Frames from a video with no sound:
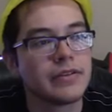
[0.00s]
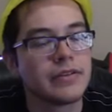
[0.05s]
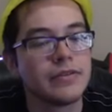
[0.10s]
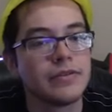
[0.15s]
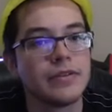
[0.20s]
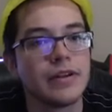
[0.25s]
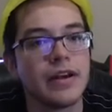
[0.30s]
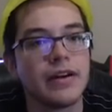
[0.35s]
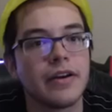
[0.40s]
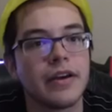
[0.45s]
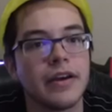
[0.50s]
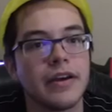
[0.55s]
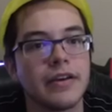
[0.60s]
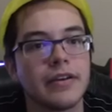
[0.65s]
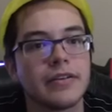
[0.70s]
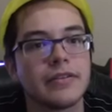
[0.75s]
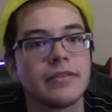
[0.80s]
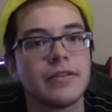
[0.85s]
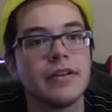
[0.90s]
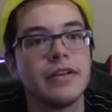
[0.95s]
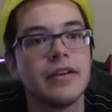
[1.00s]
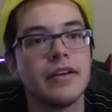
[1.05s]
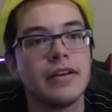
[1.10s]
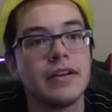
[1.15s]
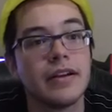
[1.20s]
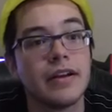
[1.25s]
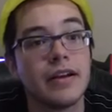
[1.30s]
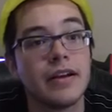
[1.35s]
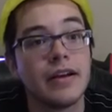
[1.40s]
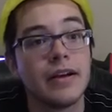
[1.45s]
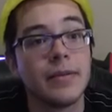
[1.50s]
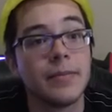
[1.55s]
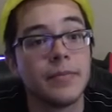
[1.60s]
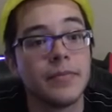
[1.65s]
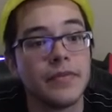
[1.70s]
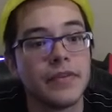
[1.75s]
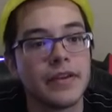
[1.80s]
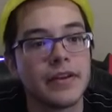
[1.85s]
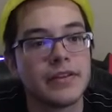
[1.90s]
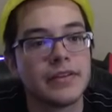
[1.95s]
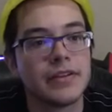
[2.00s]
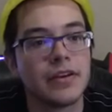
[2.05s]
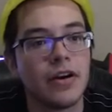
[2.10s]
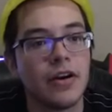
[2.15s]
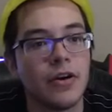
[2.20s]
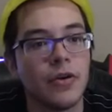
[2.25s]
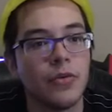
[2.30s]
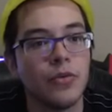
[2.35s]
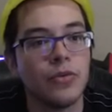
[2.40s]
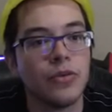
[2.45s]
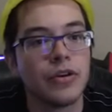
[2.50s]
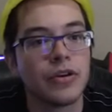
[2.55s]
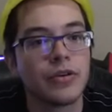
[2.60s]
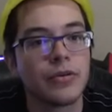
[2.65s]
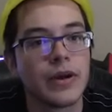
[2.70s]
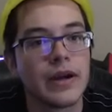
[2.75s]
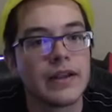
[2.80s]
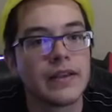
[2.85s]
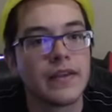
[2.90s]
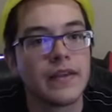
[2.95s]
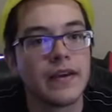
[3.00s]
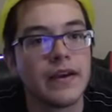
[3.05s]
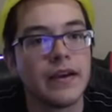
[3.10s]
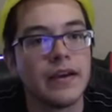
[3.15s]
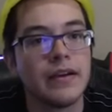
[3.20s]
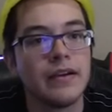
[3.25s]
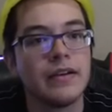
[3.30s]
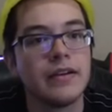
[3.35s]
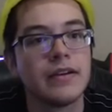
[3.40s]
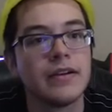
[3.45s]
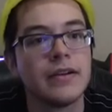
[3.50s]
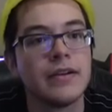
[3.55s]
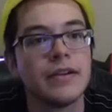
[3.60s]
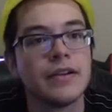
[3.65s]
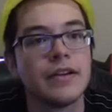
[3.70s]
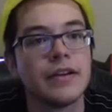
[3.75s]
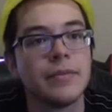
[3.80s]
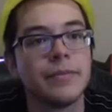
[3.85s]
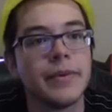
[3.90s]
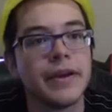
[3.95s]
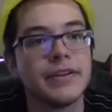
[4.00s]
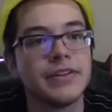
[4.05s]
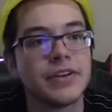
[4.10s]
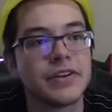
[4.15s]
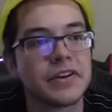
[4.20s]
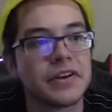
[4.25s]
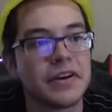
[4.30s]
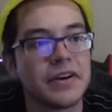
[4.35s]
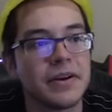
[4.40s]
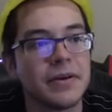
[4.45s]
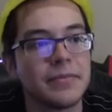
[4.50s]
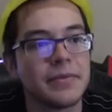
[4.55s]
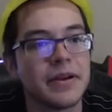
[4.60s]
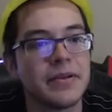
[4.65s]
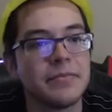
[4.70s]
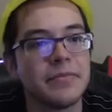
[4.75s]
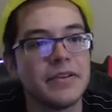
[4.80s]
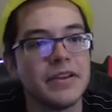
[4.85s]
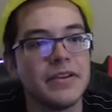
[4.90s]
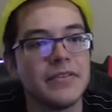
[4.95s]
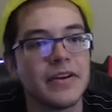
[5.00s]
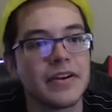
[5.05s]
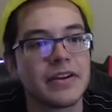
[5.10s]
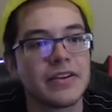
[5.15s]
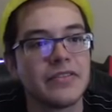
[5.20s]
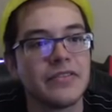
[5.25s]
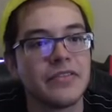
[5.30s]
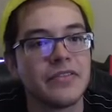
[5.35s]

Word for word: okay. Uh, nice artwork right there. A Magikarp. I believe I can...